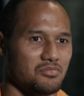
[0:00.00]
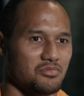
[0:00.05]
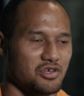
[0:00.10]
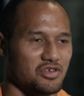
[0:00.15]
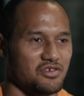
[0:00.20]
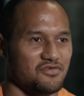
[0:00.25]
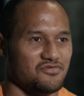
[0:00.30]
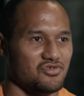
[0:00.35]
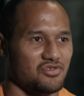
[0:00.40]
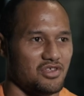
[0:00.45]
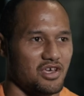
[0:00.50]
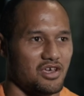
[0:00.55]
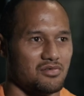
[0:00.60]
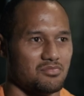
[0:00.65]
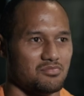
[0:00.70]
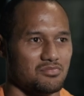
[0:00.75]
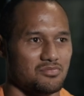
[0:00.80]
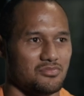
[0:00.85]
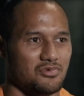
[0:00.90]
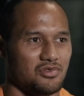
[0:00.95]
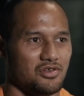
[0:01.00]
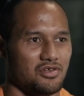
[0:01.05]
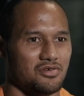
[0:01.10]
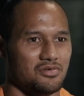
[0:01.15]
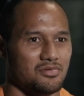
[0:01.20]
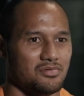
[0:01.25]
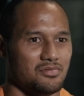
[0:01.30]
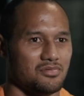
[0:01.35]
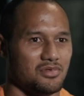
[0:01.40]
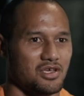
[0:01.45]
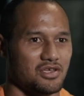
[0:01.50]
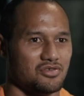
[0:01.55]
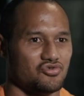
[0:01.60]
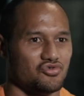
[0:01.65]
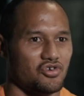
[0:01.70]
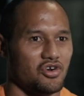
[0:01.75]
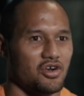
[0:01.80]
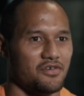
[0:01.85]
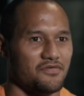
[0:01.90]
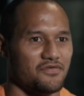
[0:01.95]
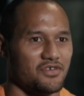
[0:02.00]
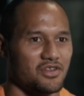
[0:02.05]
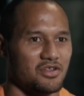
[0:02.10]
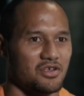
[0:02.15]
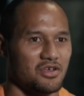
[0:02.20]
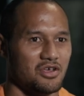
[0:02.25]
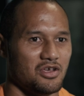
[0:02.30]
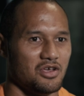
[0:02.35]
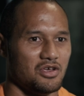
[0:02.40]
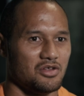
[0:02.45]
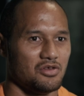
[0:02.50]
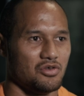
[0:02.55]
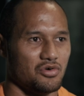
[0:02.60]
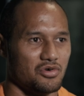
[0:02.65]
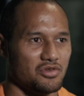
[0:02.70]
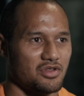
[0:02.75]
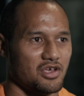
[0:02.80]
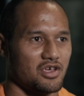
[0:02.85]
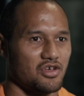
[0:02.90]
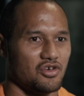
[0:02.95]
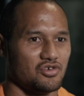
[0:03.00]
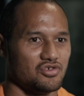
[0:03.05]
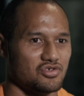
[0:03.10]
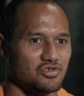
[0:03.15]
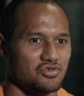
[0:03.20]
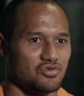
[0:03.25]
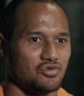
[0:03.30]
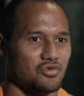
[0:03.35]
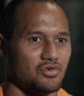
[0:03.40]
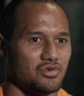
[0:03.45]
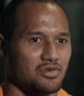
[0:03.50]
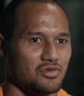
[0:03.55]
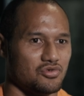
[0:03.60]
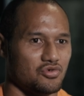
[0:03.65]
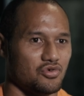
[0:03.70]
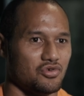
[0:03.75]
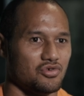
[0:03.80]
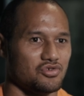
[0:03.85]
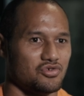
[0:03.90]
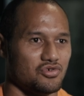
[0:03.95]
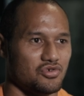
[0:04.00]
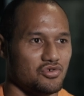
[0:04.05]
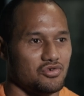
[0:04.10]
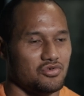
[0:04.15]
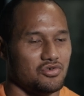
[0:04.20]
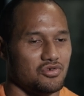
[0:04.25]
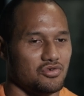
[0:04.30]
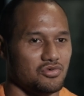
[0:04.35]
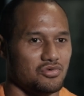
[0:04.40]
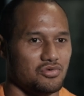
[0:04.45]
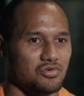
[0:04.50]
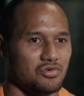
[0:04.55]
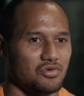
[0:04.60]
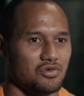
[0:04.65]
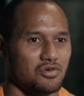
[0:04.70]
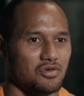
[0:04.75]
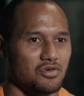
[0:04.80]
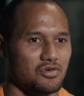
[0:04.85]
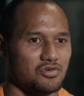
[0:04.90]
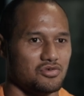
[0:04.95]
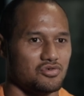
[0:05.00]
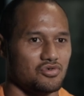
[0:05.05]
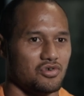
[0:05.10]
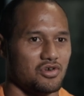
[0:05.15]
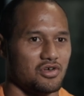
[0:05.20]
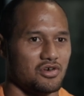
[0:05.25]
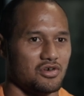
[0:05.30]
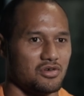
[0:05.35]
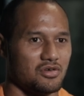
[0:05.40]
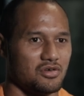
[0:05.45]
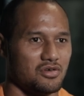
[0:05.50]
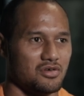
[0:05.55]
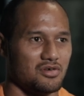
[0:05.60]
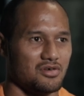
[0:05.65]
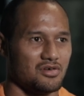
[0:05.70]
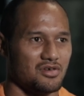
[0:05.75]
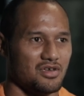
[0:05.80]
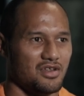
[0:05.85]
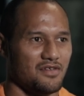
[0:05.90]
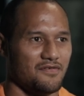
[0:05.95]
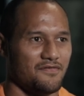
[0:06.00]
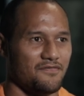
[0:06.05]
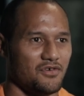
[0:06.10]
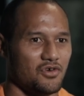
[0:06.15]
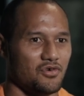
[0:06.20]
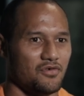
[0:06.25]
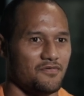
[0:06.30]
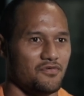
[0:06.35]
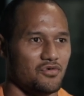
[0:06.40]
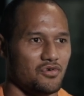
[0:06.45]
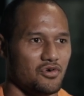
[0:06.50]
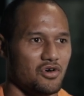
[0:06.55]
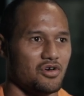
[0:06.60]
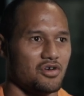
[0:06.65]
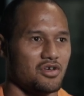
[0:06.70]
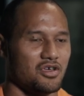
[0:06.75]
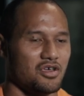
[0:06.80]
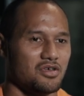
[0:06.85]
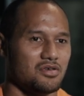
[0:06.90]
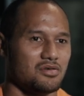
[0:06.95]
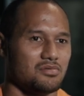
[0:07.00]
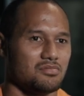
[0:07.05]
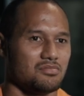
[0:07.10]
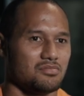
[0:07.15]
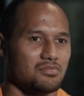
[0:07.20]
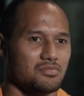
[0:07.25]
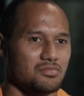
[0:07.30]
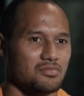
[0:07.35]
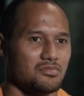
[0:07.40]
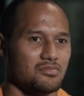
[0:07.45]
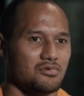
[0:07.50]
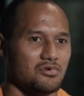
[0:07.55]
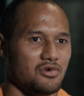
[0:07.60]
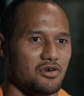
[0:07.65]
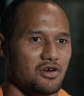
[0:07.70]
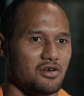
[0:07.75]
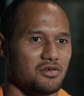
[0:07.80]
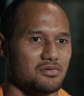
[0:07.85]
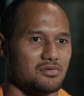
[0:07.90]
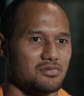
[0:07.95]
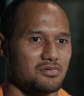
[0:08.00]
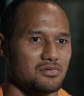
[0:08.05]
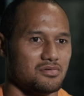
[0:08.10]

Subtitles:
It gives you that drive, and knowing that coach is talking to you, you sort of get a feel for, okay, all right,